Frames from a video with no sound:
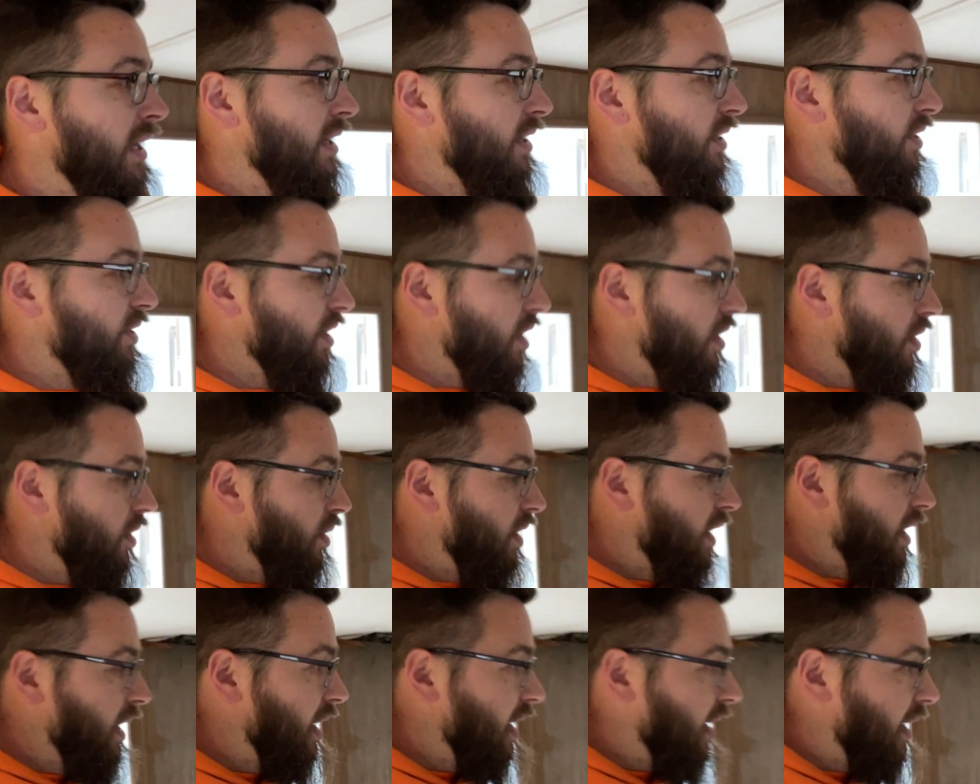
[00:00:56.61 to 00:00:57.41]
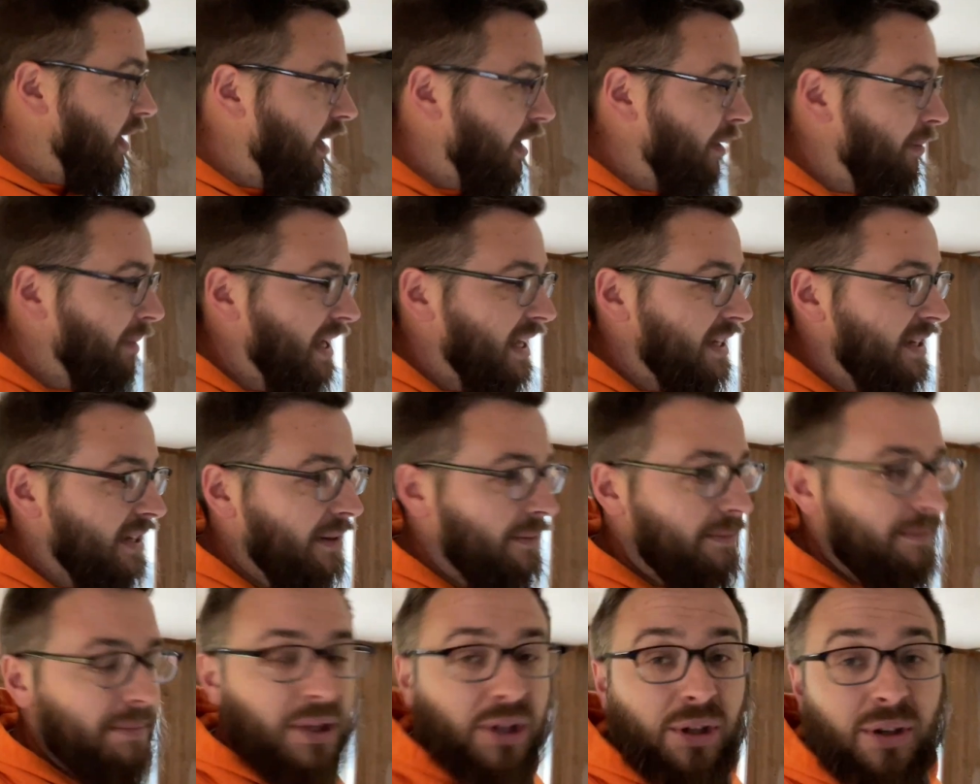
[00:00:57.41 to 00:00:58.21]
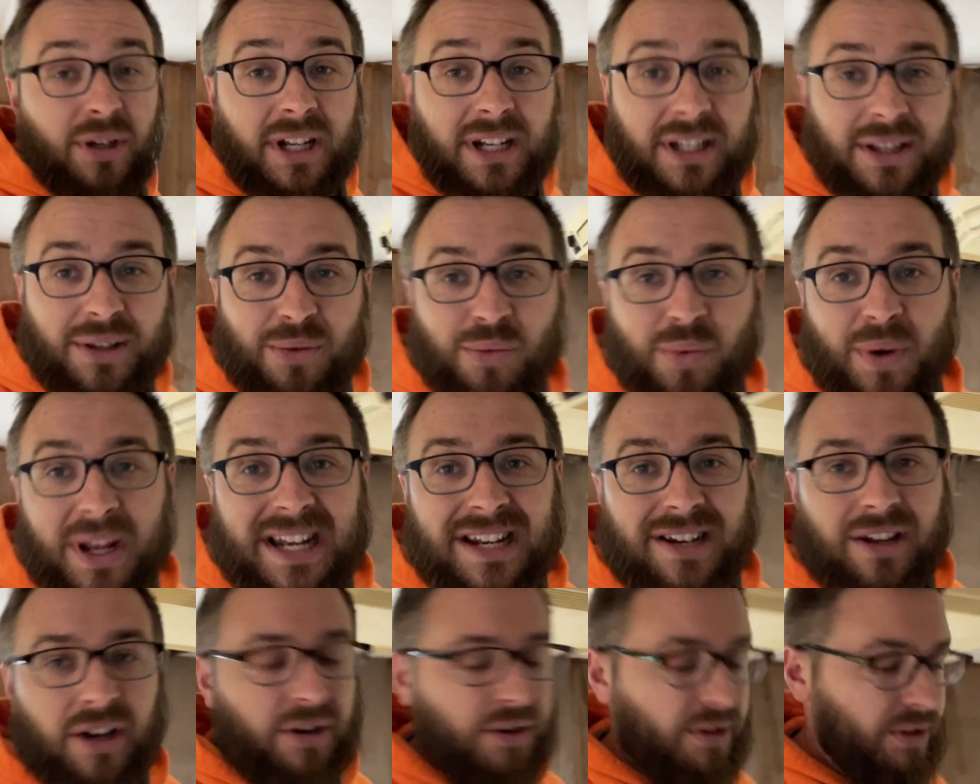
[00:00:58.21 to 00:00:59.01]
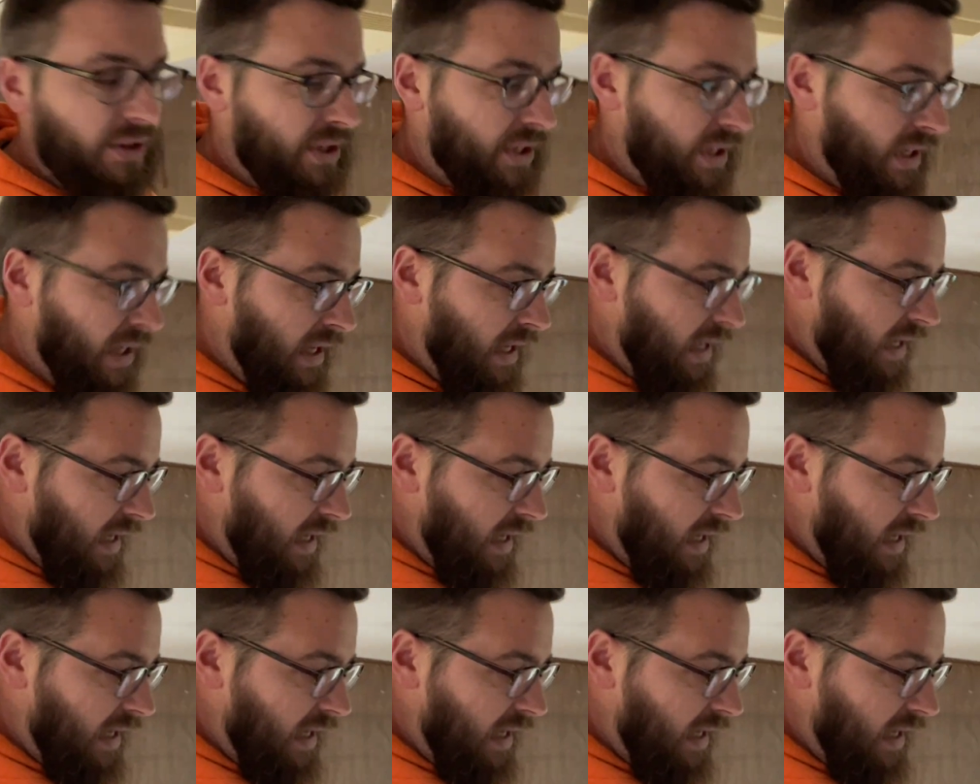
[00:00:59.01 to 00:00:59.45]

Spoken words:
So as I've been looking at the windows,